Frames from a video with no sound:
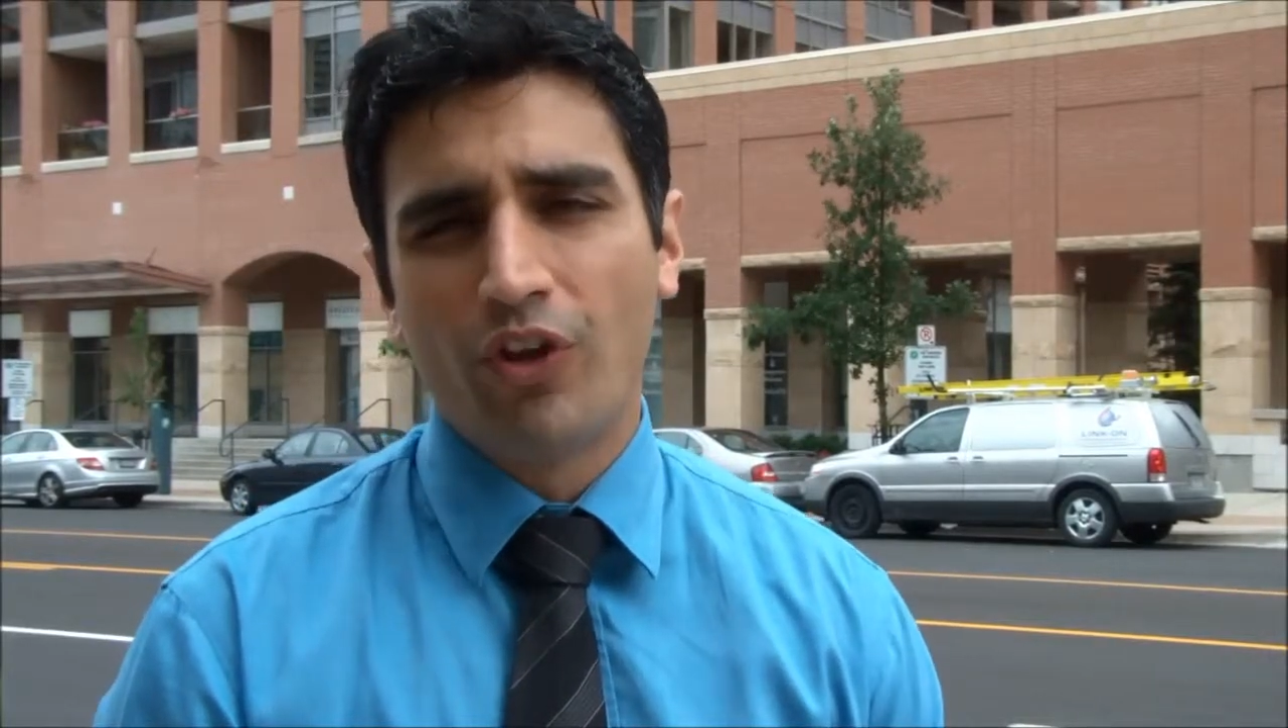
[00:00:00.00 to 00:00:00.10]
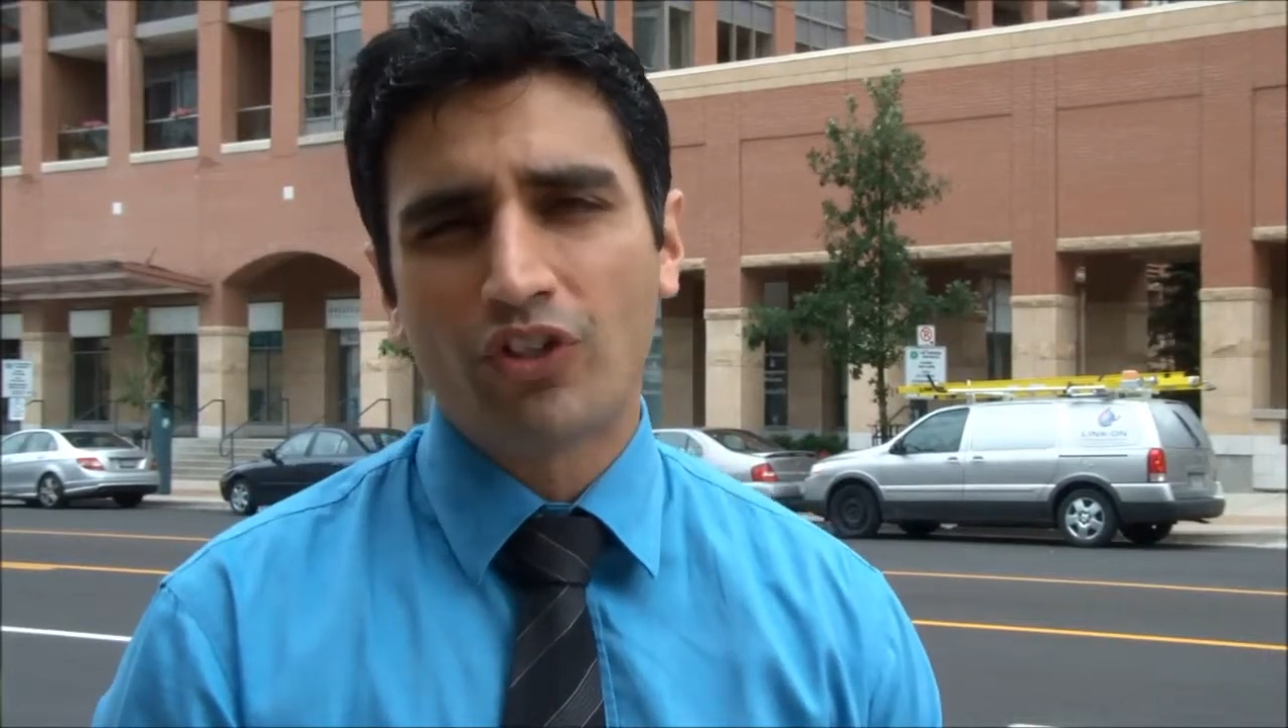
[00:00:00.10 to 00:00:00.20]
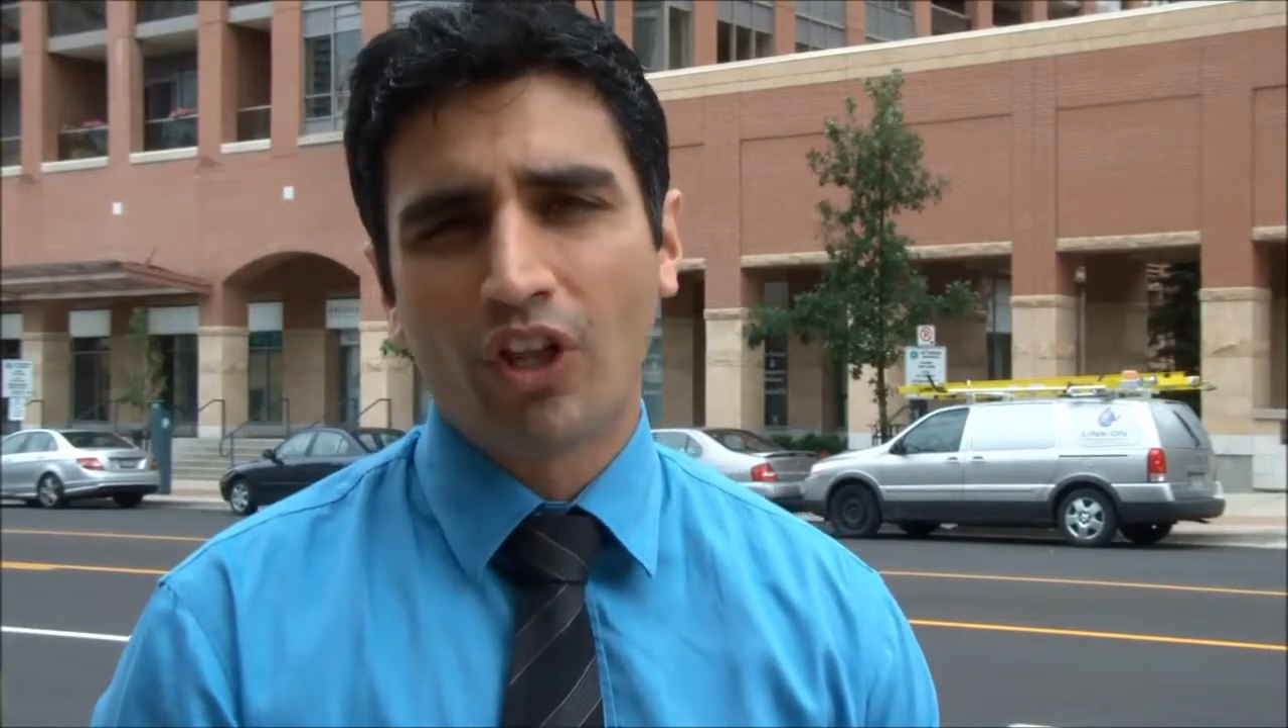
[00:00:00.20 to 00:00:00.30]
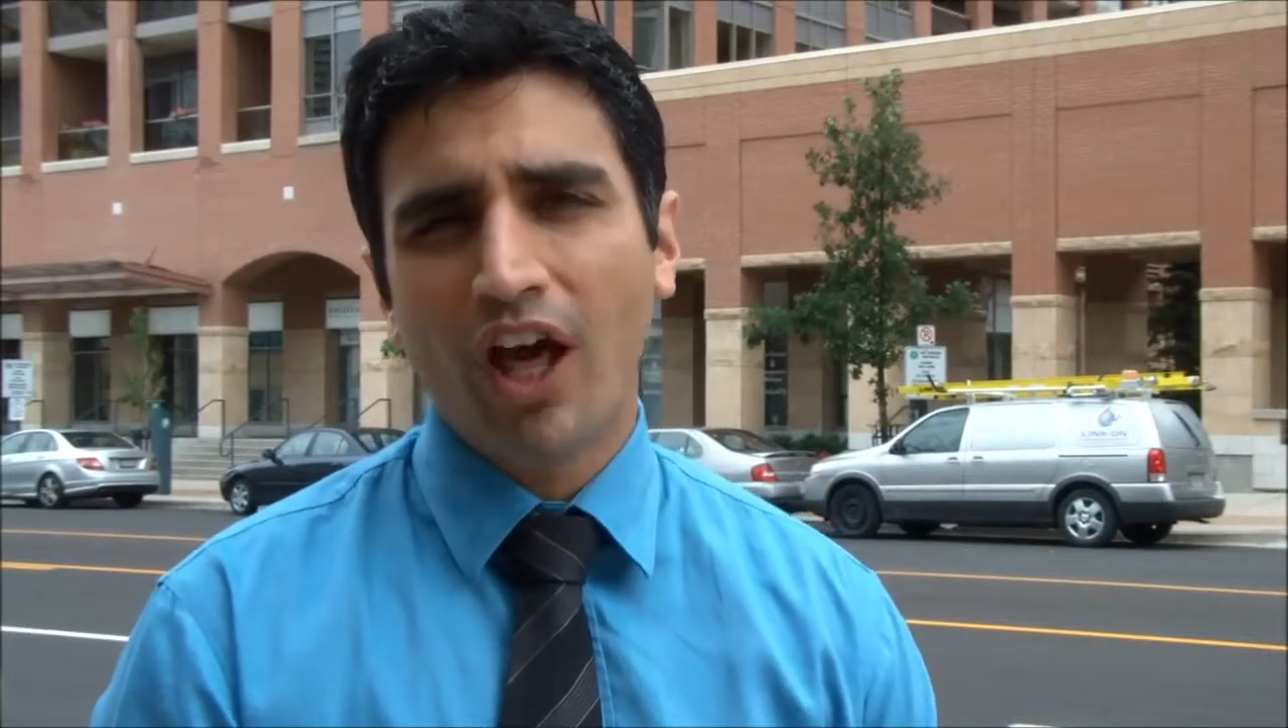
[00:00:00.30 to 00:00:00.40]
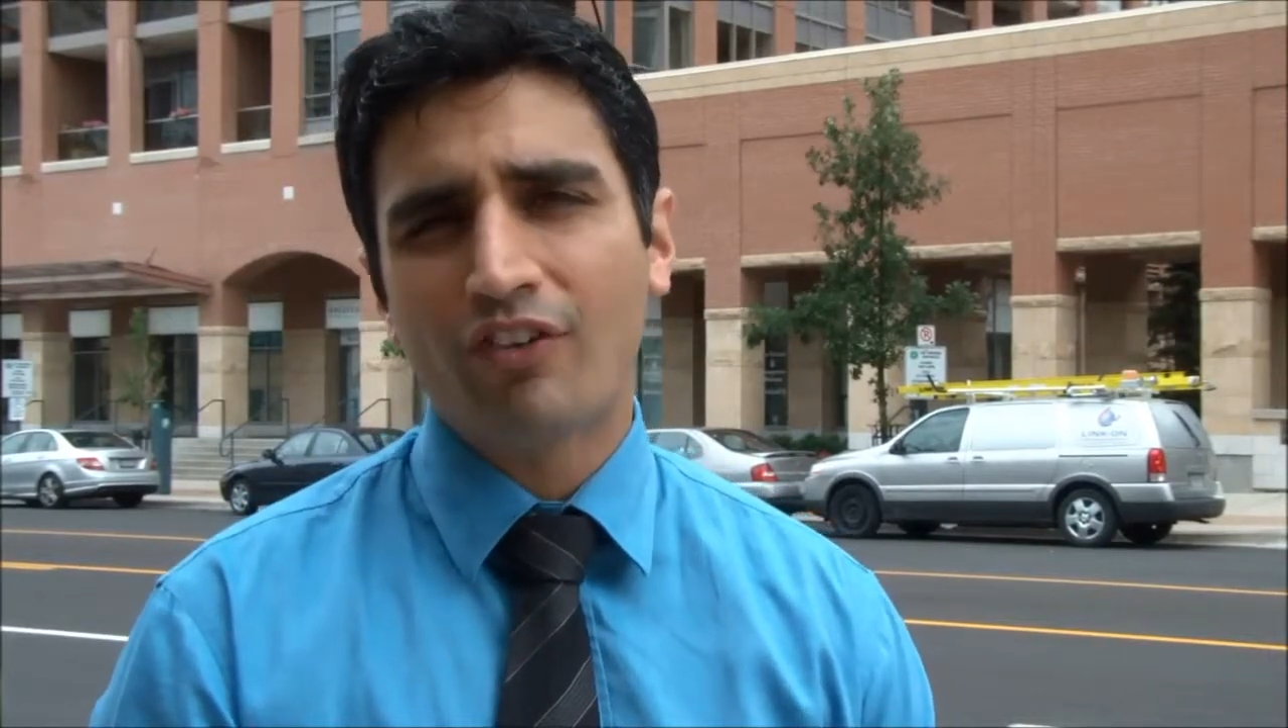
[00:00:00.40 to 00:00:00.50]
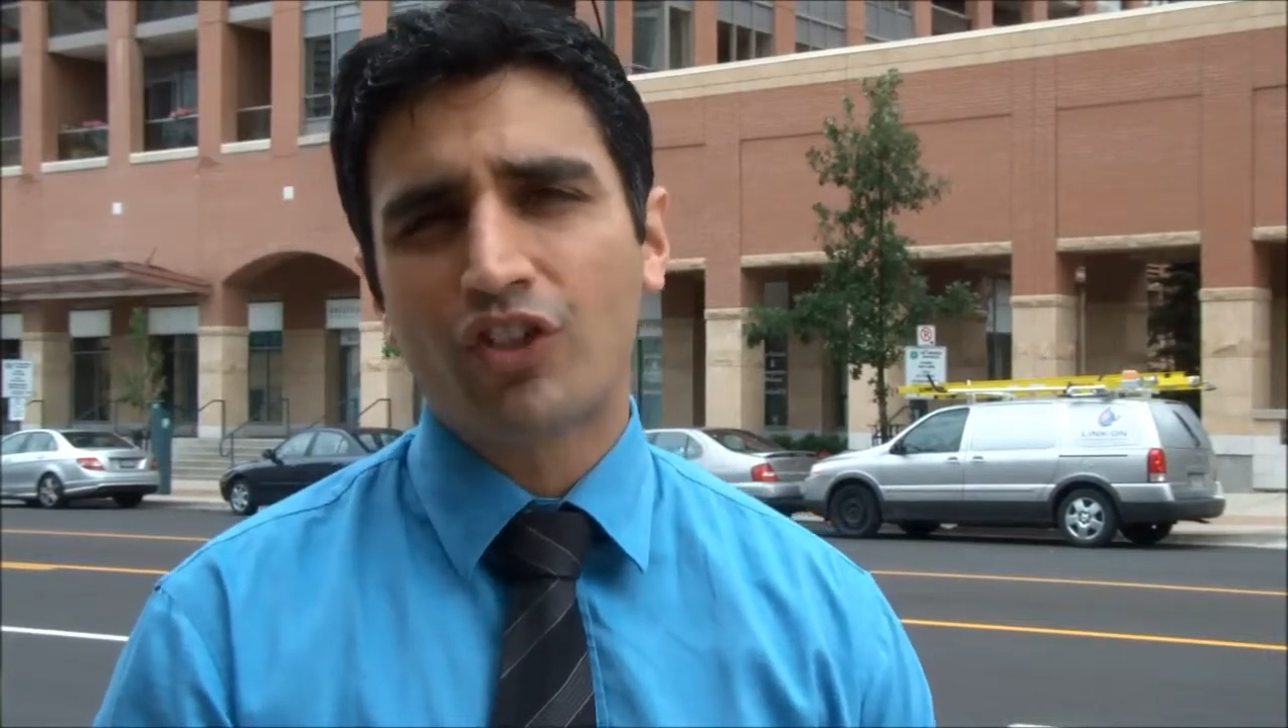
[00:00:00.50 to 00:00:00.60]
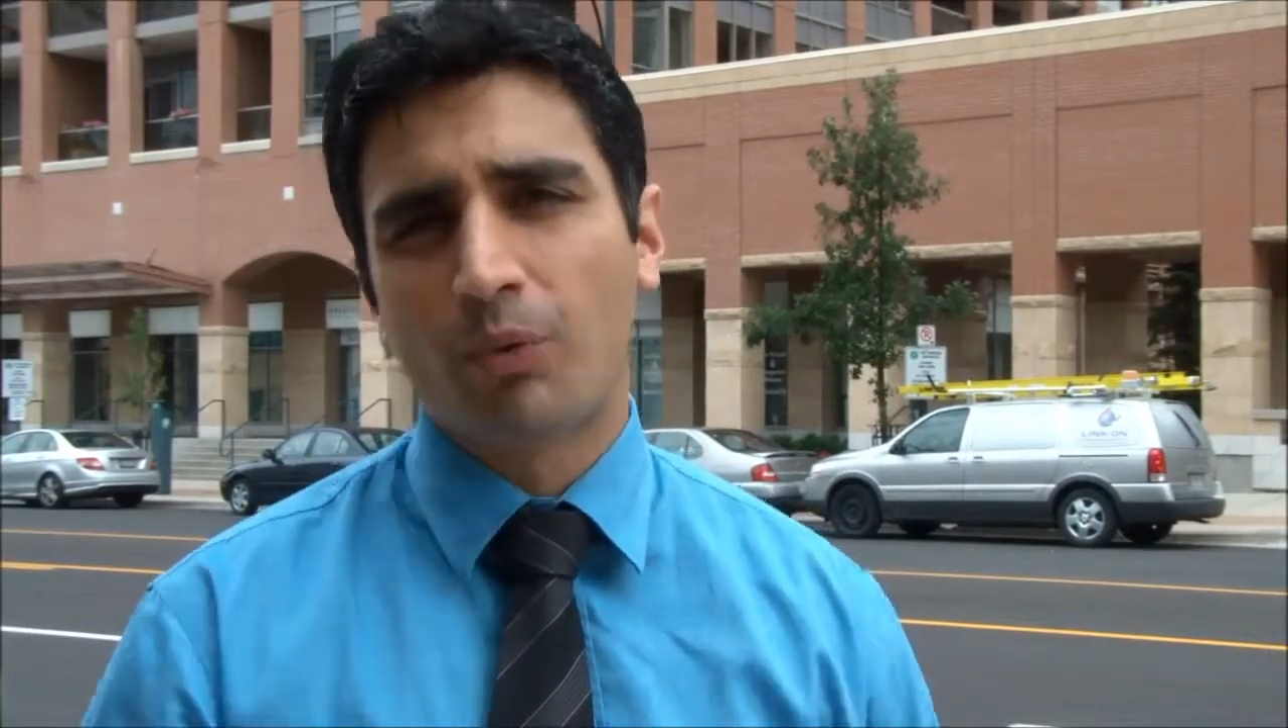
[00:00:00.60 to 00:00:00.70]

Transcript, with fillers: there's a lot of